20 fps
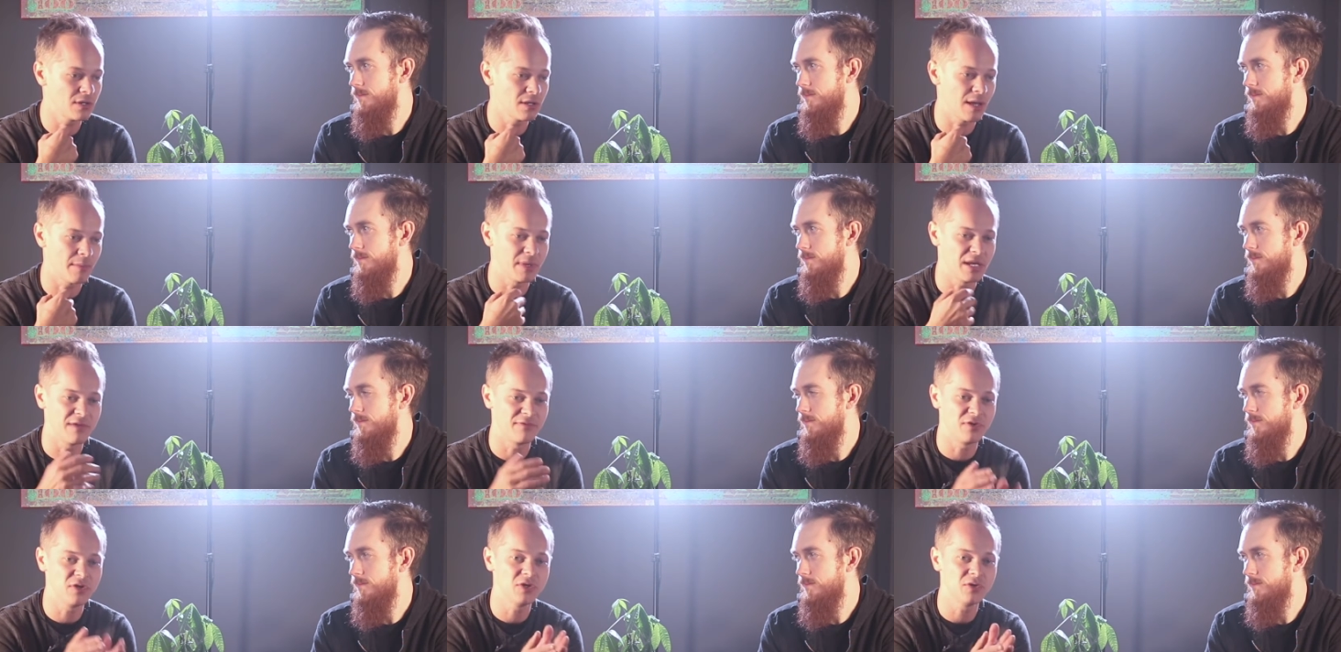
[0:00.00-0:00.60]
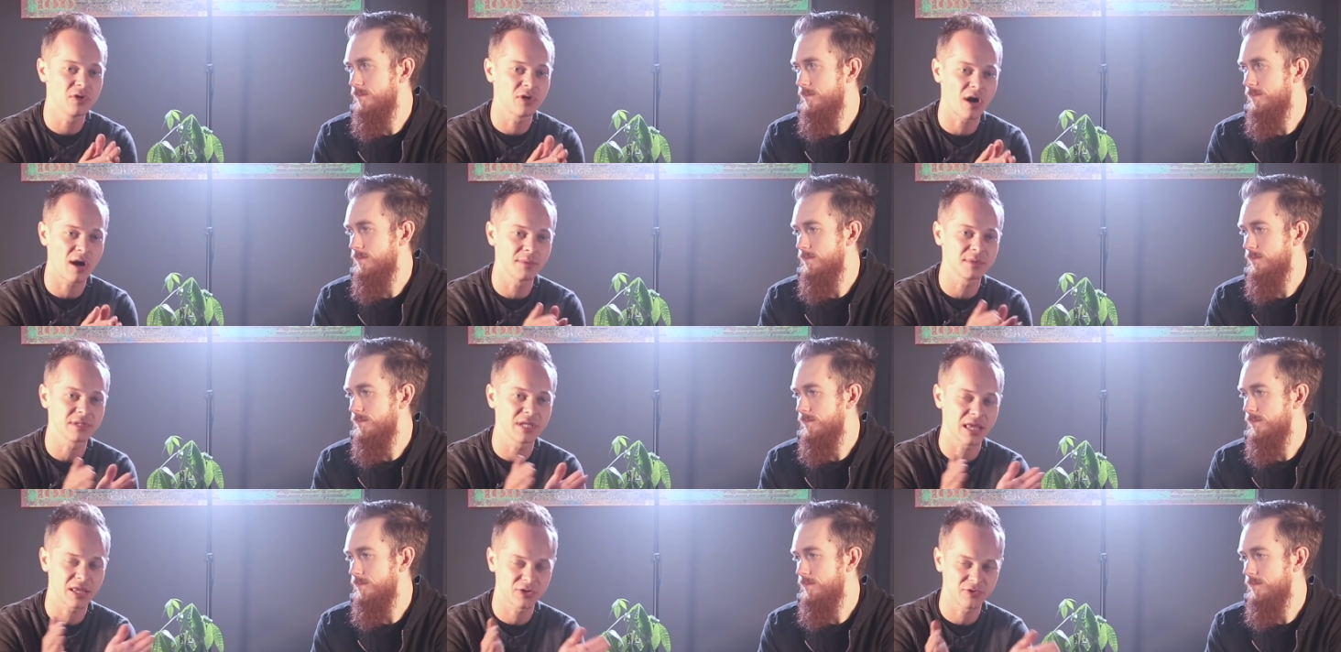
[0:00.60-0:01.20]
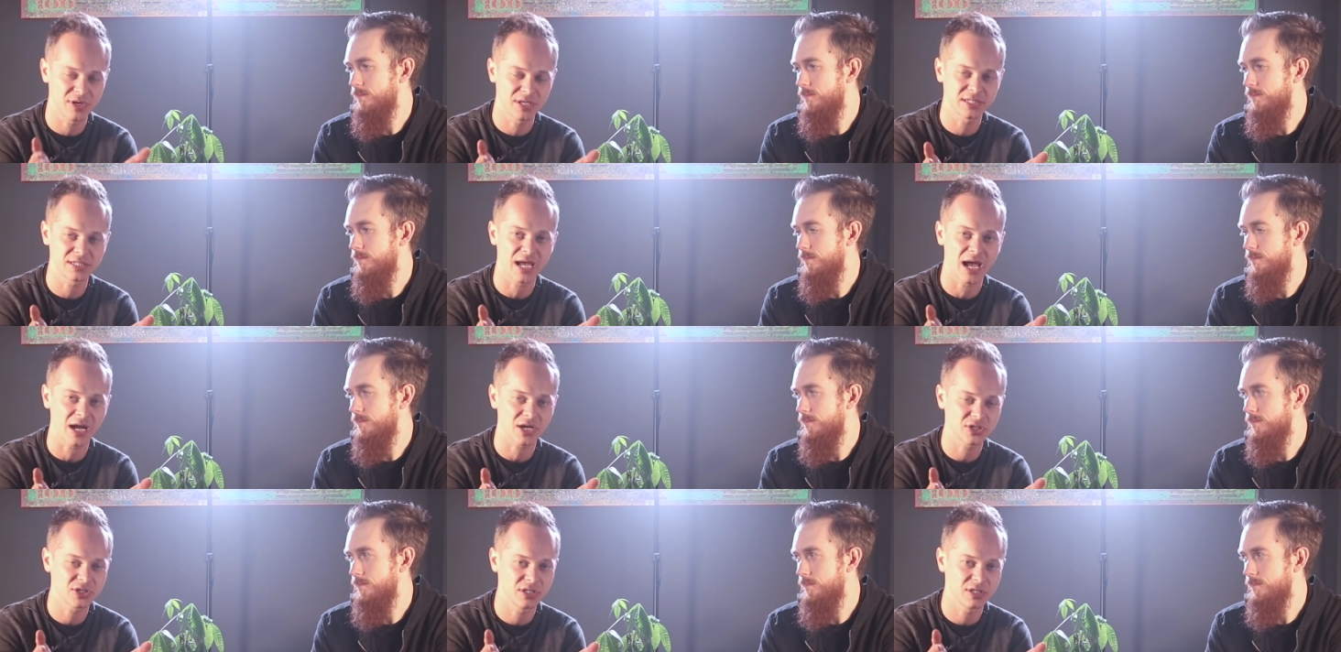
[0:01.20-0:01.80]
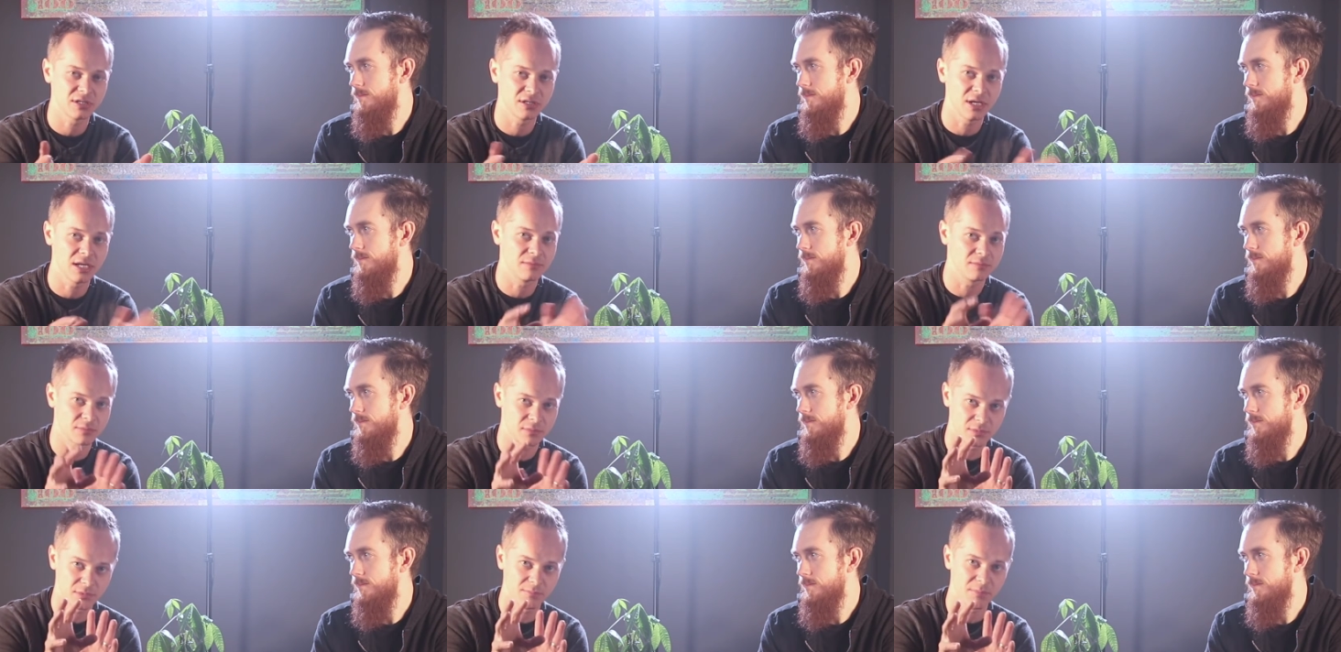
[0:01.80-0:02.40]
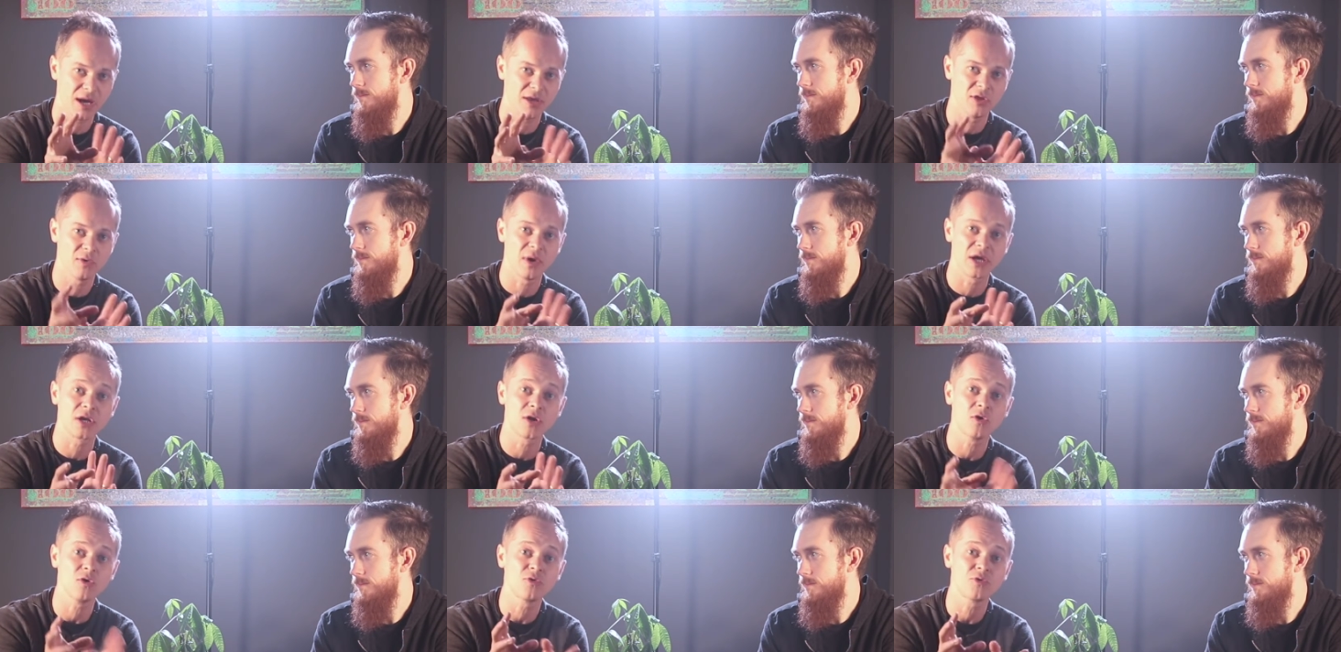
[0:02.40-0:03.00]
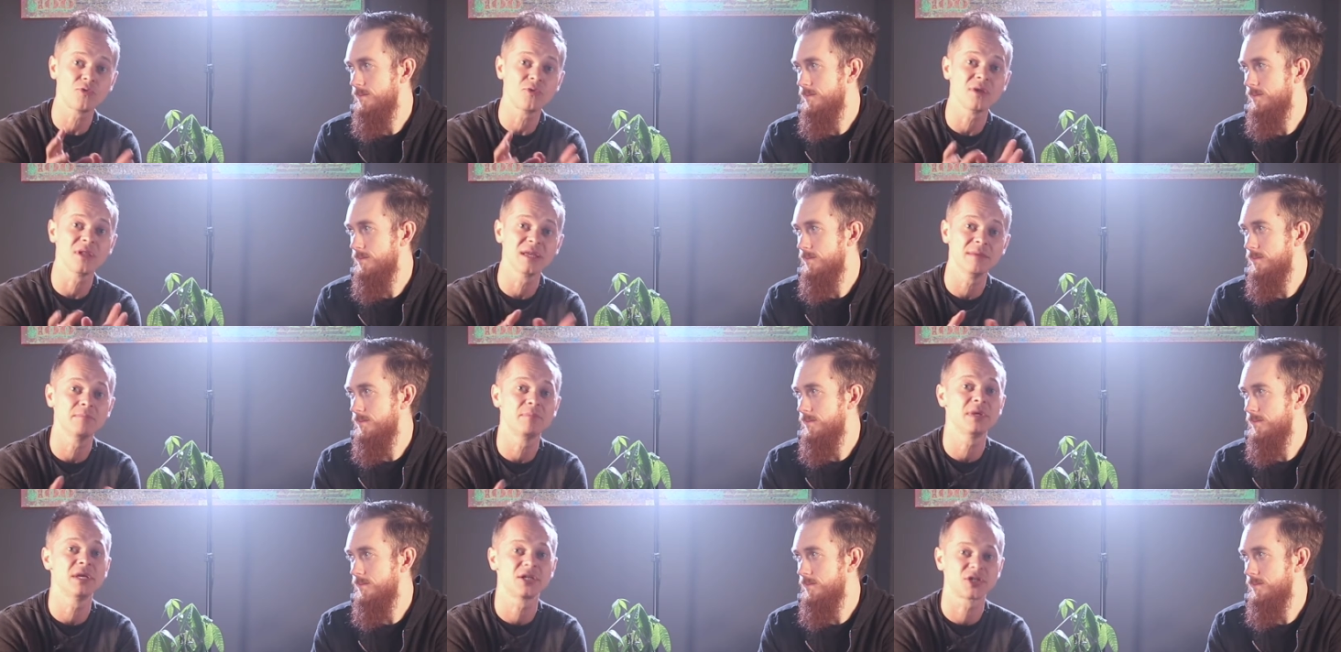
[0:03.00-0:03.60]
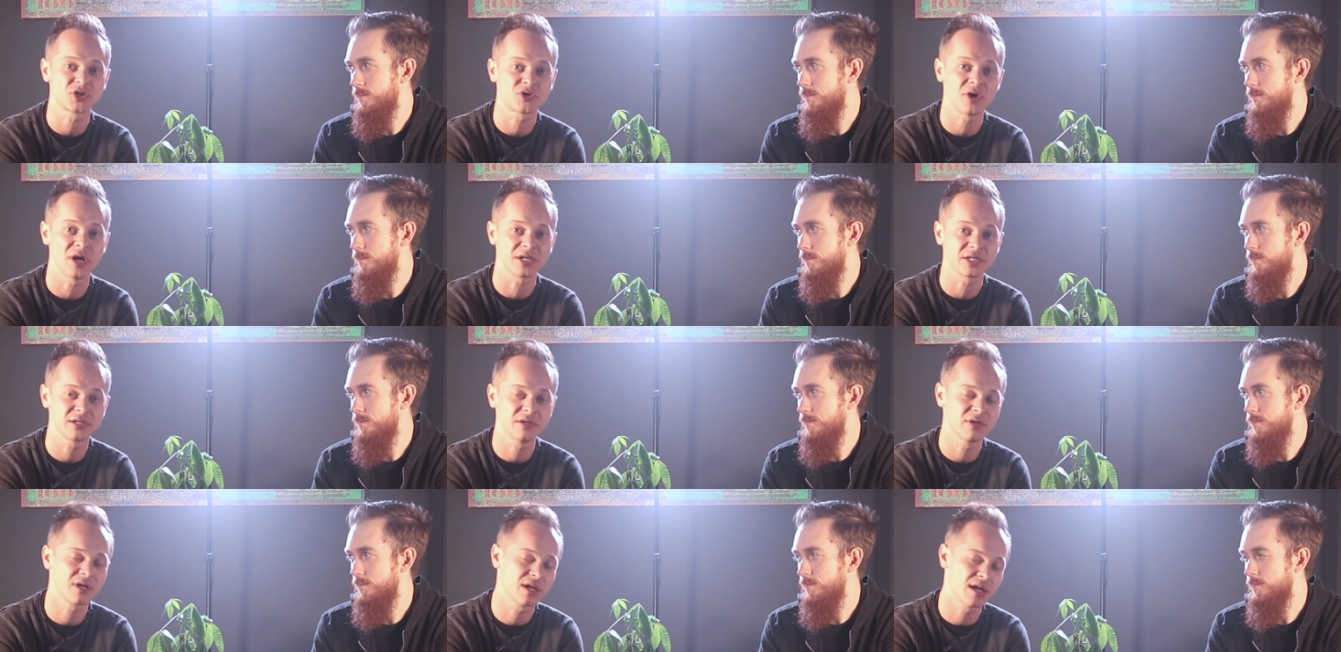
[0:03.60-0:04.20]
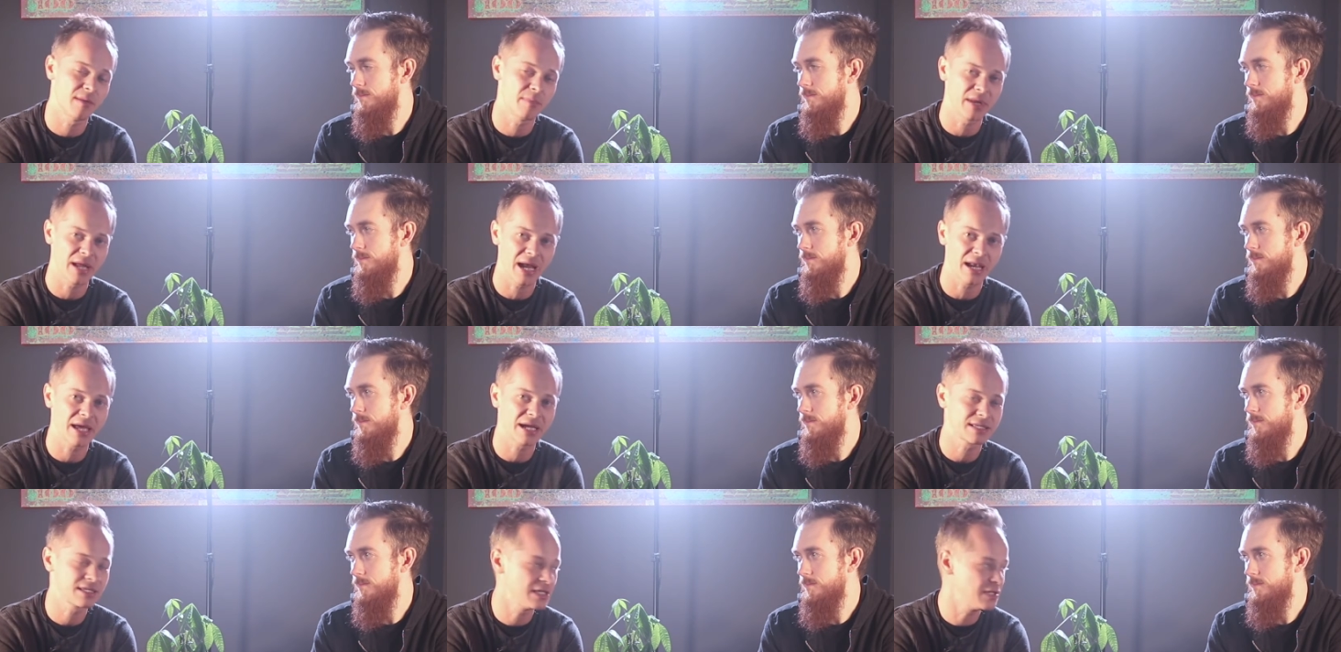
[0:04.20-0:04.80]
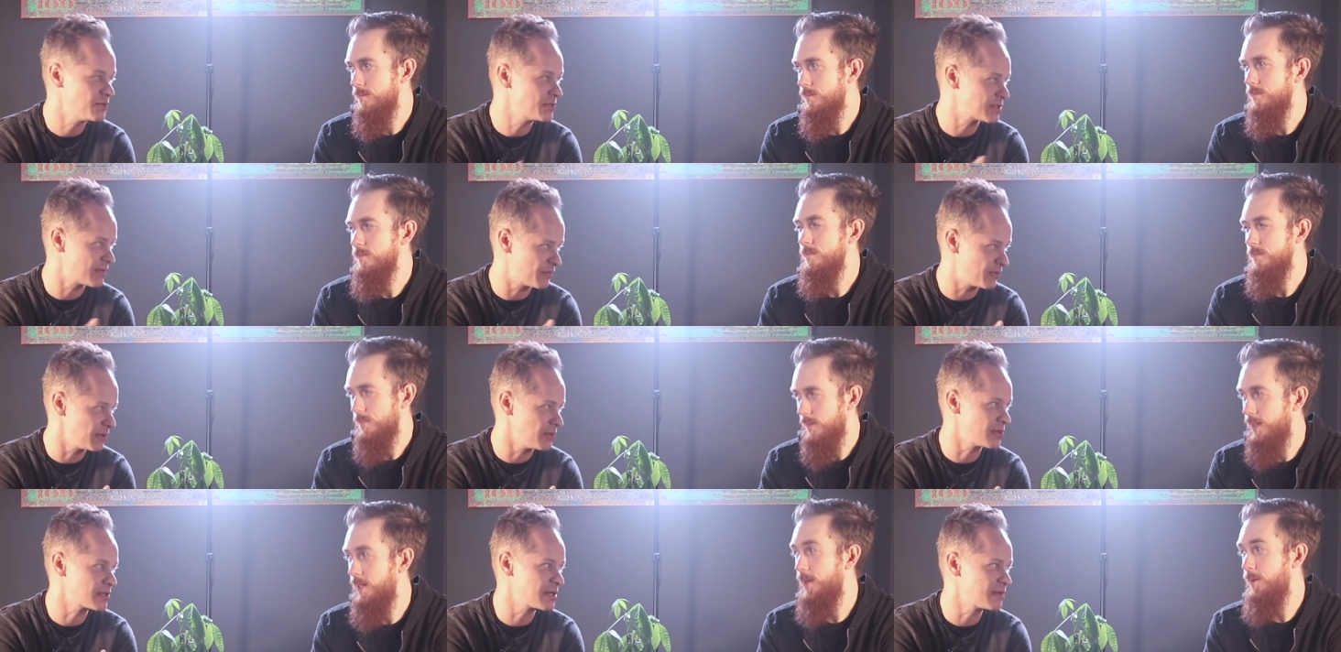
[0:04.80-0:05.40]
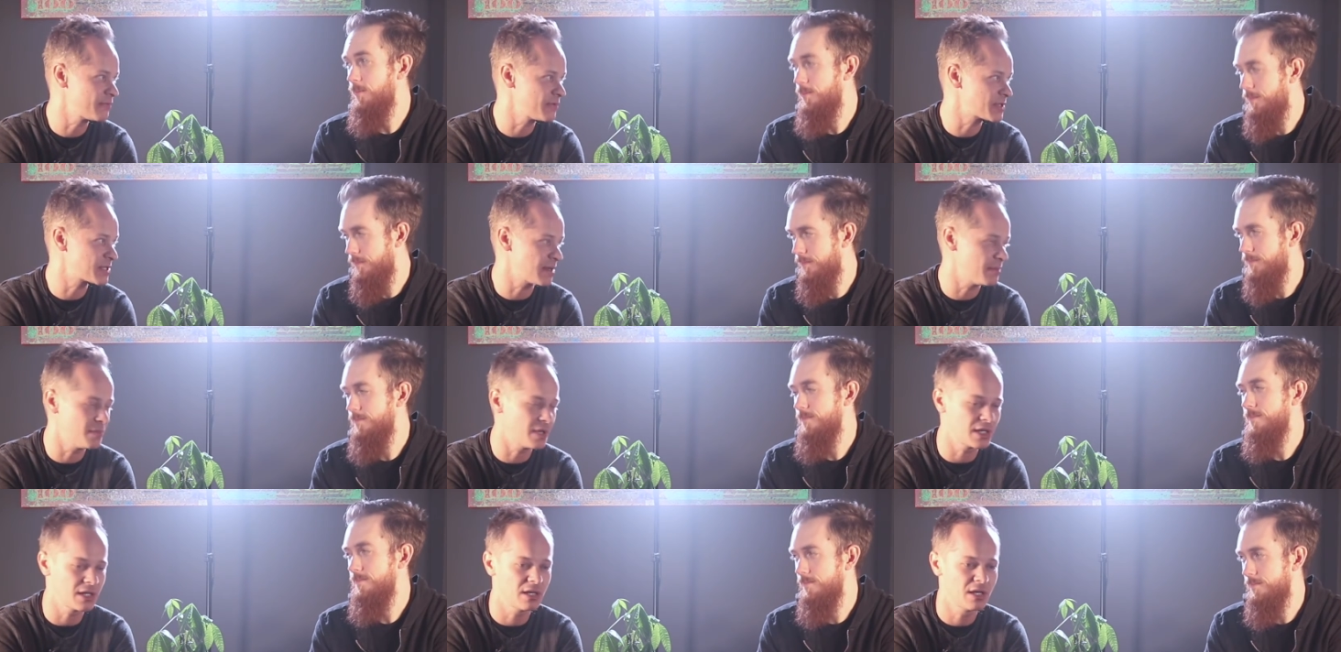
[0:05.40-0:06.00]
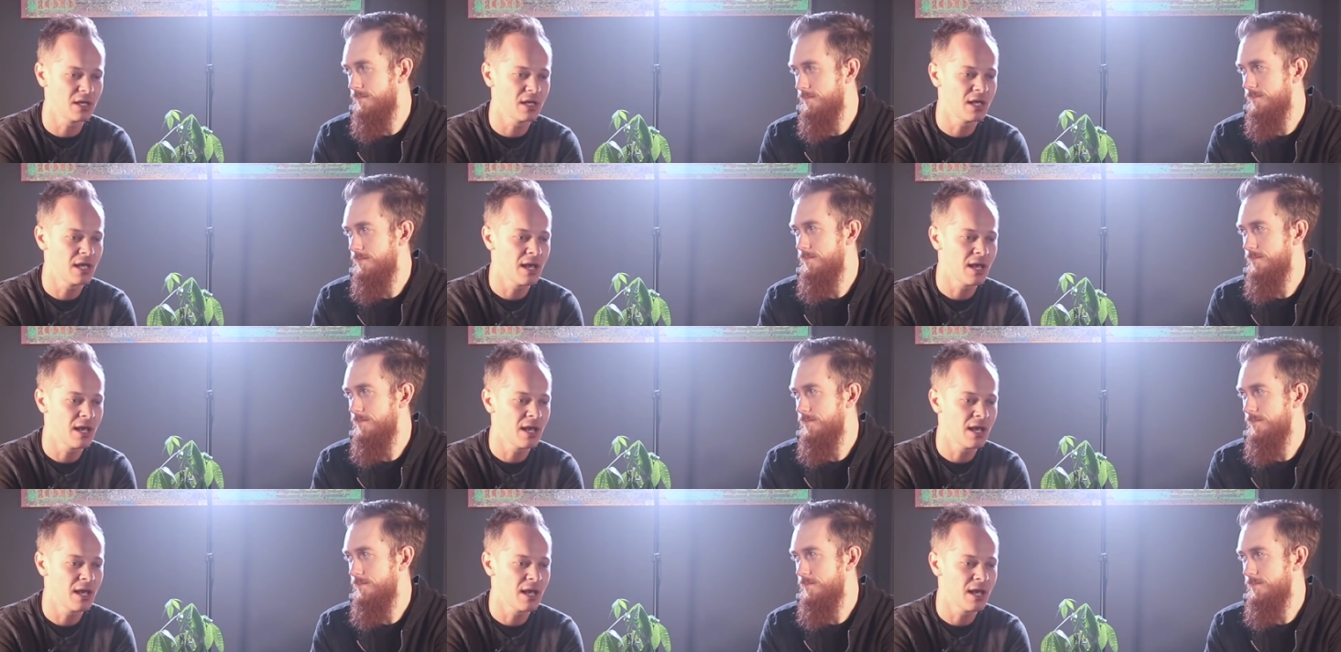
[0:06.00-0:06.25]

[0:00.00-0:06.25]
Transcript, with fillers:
Speaker 1: I mean, if you do an arm's length transaction, and by the way, go through Olympia Trust, or the company I like to use if you're looking yep. for somebody,